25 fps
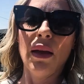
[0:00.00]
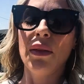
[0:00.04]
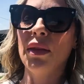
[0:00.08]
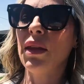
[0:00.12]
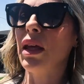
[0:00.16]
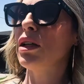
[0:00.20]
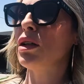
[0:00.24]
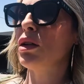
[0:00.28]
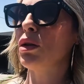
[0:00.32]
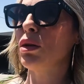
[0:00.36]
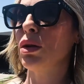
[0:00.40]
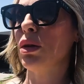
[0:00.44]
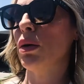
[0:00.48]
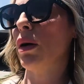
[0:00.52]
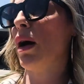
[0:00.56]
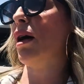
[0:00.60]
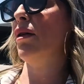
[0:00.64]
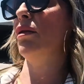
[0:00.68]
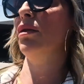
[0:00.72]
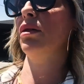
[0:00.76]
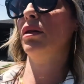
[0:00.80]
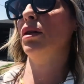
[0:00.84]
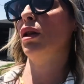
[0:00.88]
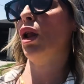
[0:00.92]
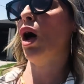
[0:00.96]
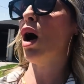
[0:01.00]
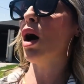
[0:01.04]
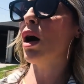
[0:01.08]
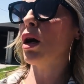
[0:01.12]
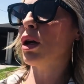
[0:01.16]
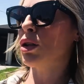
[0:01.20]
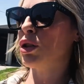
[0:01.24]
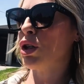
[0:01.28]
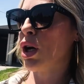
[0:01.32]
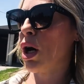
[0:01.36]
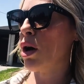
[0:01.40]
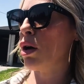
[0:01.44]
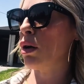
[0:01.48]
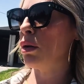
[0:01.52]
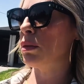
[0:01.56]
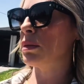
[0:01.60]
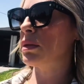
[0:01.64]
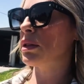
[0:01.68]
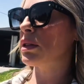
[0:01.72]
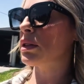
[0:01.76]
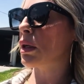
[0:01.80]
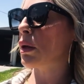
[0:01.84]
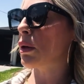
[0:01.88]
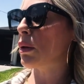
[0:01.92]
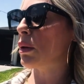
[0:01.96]
Then you do have large
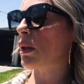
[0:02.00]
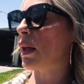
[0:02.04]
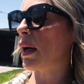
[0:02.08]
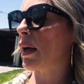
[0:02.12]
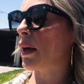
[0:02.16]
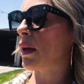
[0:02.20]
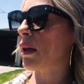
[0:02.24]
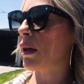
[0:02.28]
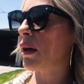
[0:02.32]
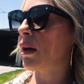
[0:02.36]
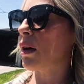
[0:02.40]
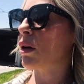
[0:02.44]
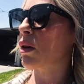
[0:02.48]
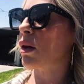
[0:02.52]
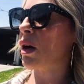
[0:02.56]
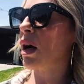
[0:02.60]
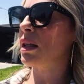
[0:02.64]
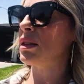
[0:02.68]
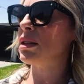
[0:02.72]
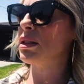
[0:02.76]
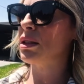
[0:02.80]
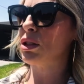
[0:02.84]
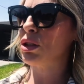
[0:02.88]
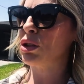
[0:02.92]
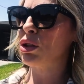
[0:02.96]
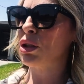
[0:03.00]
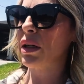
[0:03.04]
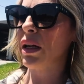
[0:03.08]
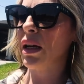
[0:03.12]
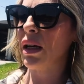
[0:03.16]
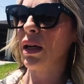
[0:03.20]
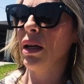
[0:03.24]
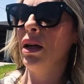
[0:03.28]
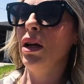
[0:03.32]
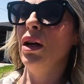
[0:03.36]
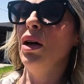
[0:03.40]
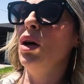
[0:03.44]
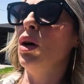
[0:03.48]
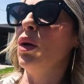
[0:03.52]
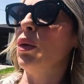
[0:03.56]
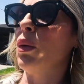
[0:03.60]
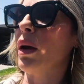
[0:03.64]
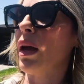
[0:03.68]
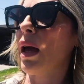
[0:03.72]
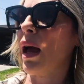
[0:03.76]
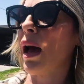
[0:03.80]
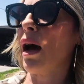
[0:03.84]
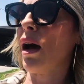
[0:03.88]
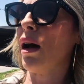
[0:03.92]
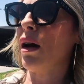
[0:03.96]
homes. So like across the street,
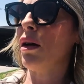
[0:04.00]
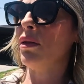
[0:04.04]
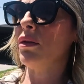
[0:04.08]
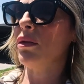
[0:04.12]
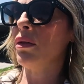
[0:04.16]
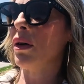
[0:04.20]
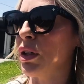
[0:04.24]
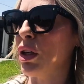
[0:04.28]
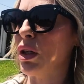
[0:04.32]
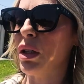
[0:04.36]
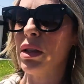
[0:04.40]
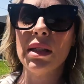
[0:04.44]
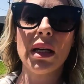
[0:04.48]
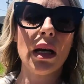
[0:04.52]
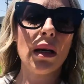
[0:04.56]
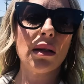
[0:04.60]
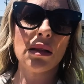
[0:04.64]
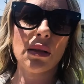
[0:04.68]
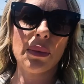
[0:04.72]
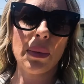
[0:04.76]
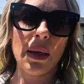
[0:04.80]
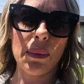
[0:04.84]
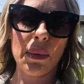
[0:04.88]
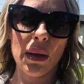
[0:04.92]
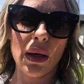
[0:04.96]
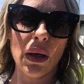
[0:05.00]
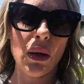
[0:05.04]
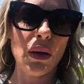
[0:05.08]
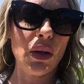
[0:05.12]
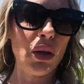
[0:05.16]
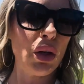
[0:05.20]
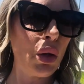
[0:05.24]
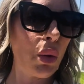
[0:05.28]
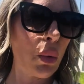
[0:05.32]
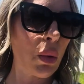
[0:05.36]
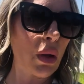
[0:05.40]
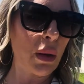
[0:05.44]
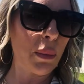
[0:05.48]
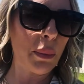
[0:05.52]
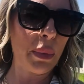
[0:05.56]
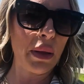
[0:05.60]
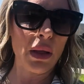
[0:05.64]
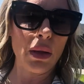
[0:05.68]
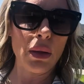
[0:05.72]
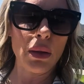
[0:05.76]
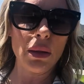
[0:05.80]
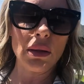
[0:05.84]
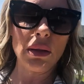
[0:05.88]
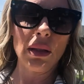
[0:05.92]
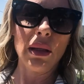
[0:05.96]
we have, you can tell it's maybe a newer
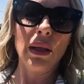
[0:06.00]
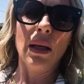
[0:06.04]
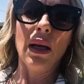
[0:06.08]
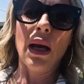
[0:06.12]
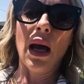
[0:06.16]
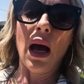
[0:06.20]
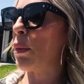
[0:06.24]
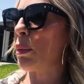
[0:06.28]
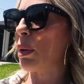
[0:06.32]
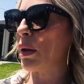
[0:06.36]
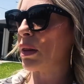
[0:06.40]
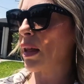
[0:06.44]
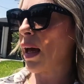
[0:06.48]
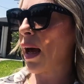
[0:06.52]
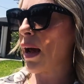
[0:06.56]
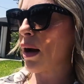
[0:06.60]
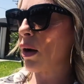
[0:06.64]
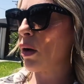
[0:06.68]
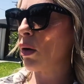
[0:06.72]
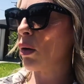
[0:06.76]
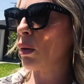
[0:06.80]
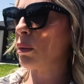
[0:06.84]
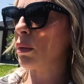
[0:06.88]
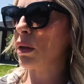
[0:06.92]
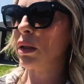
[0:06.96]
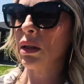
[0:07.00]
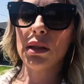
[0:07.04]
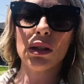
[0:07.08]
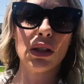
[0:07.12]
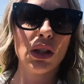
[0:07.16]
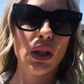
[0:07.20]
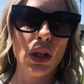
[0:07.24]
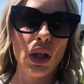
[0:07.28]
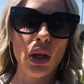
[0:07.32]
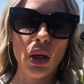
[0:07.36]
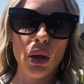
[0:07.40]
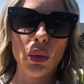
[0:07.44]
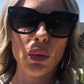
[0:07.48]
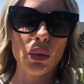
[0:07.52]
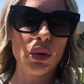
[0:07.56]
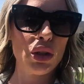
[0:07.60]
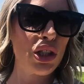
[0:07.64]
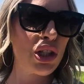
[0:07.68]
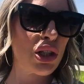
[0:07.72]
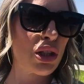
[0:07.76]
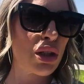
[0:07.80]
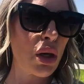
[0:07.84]
build, but that home looks huge.